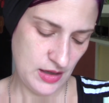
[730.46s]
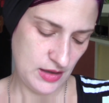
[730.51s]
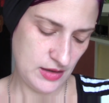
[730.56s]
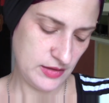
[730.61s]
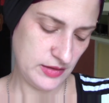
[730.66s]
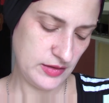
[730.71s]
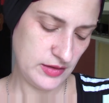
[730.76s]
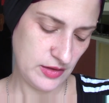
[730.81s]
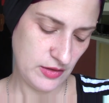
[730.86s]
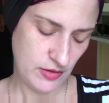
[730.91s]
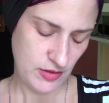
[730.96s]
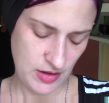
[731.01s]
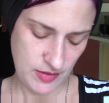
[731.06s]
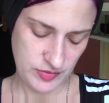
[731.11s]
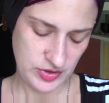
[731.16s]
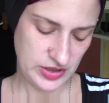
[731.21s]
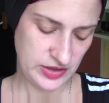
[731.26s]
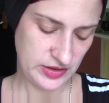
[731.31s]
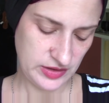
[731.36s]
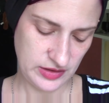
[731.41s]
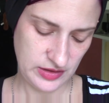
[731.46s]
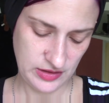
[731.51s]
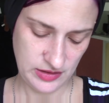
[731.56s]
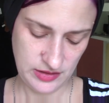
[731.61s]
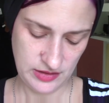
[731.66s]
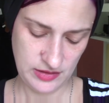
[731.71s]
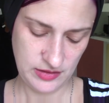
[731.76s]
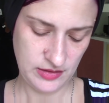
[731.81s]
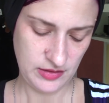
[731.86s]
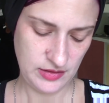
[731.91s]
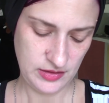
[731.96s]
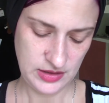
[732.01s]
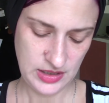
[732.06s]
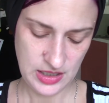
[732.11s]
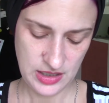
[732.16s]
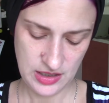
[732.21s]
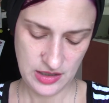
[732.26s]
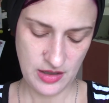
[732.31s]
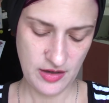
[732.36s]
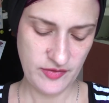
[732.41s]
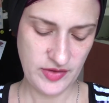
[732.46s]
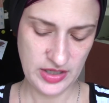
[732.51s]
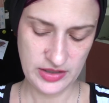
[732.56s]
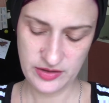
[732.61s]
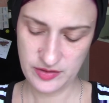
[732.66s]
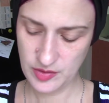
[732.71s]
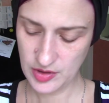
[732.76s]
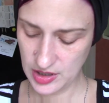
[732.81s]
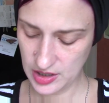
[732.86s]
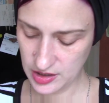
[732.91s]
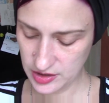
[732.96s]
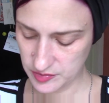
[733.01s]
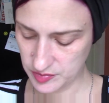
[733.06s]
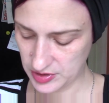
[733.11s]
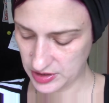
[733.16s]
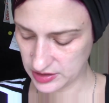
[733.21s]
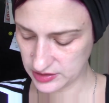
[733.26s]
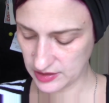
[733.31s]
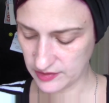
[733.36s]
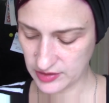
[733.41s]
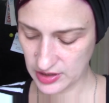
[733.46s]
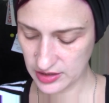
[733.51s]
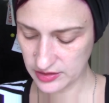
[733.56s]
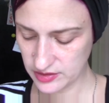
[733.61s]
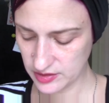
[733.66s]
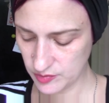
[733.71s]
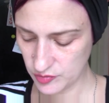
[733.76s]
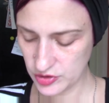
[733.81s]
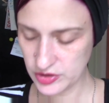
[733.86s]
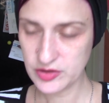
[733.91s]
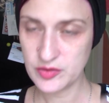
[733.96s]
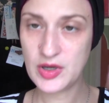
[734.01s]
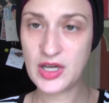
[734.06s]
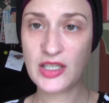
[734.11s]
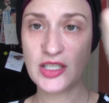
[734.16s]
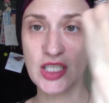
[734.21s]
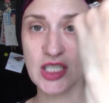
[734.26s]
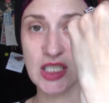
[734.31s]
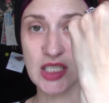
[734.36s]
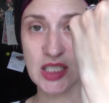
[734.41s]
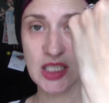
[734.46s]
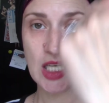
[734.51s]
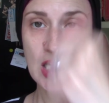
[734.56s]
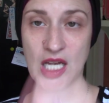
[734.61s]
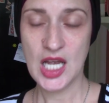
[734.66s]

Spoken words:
So I'm just taking off that swatch because I've got some more swatches.